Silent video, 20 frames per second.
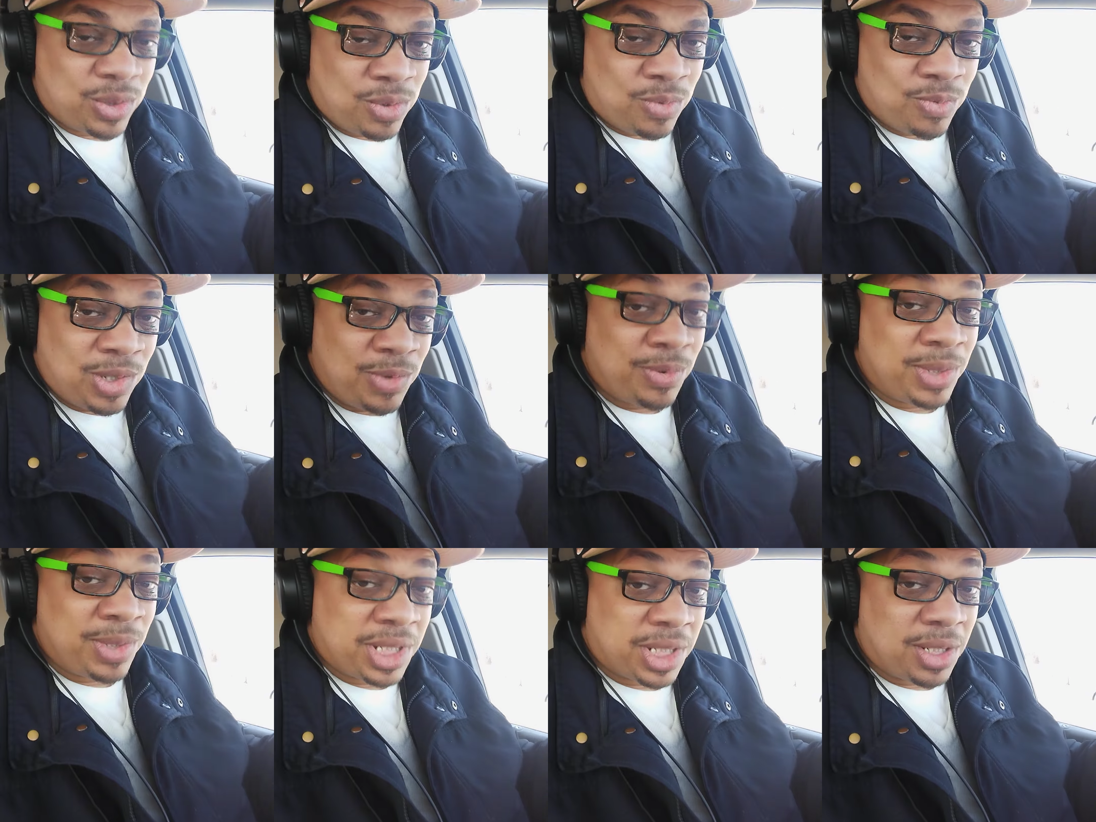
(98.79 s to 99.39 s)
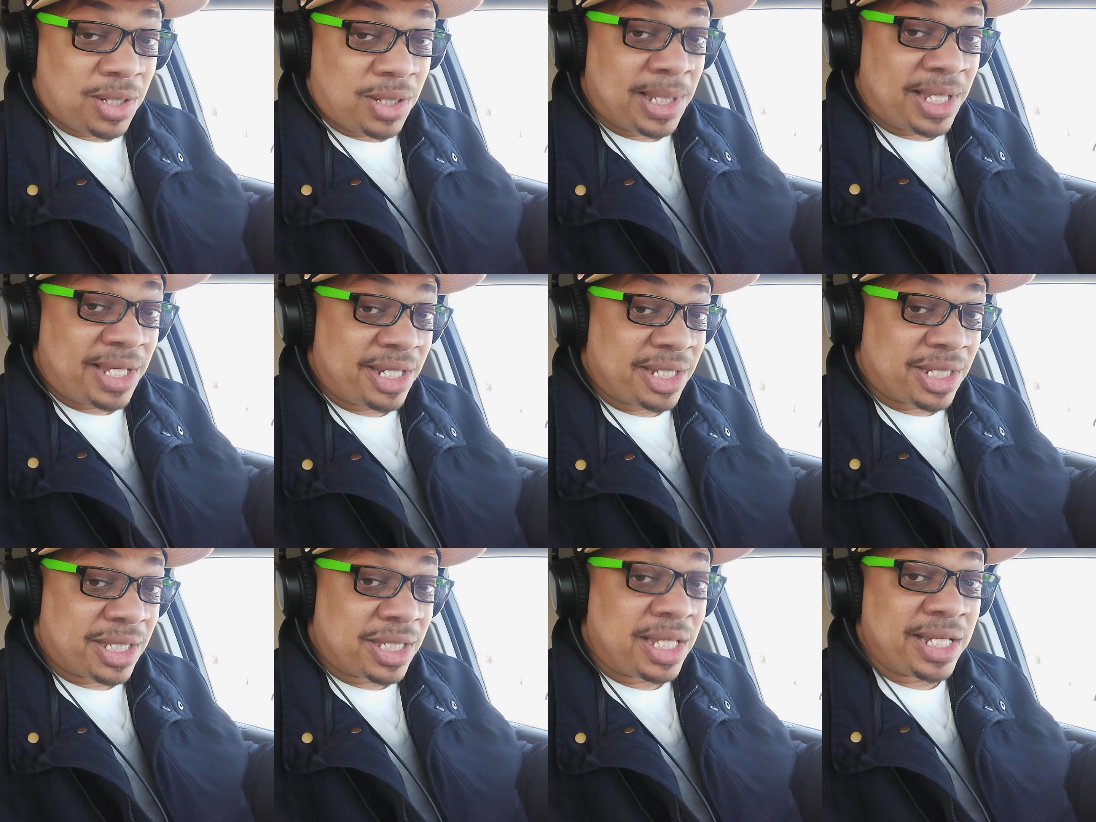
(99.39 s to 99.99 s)
on what we saw
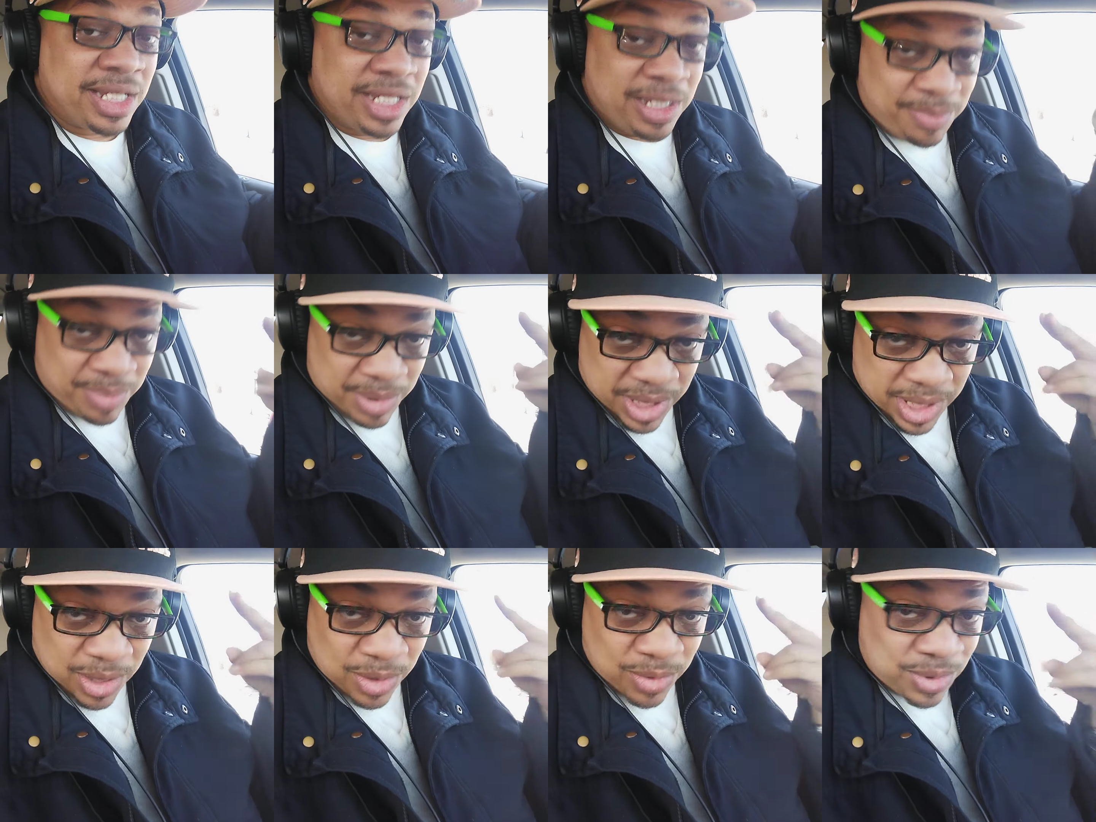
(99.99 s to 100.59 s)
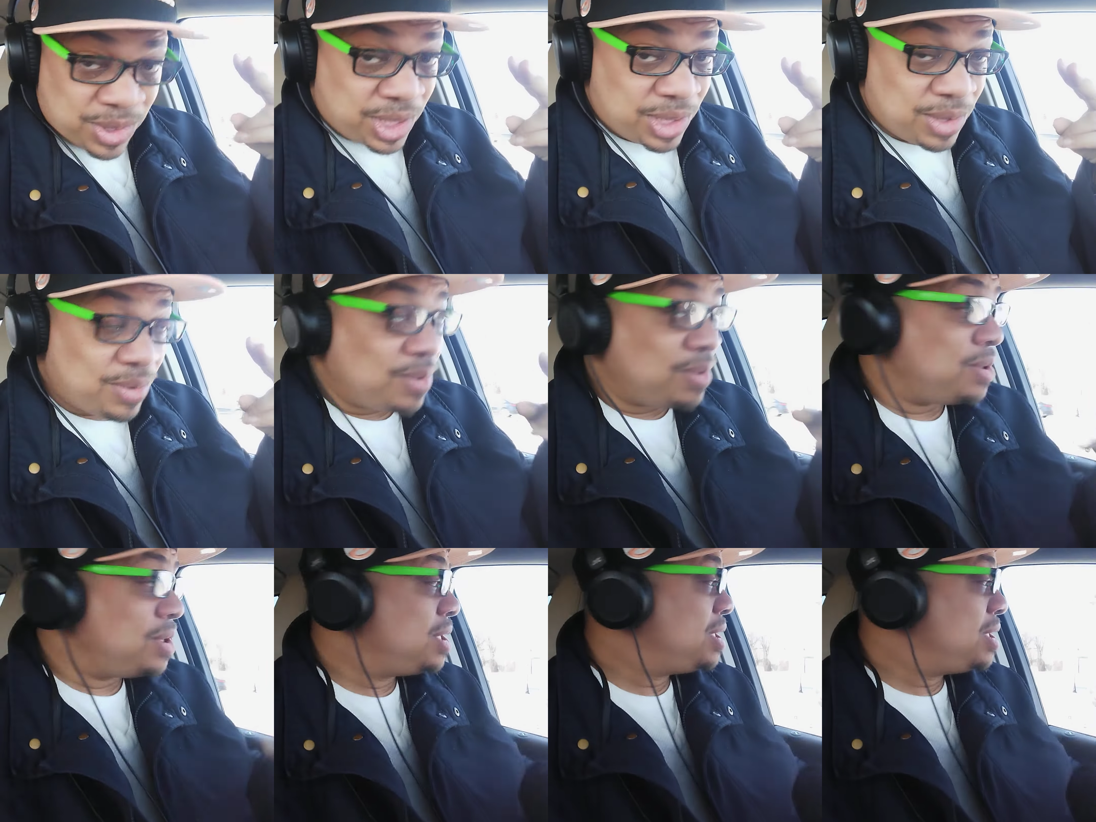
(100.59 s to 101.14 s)
last night, episode 2.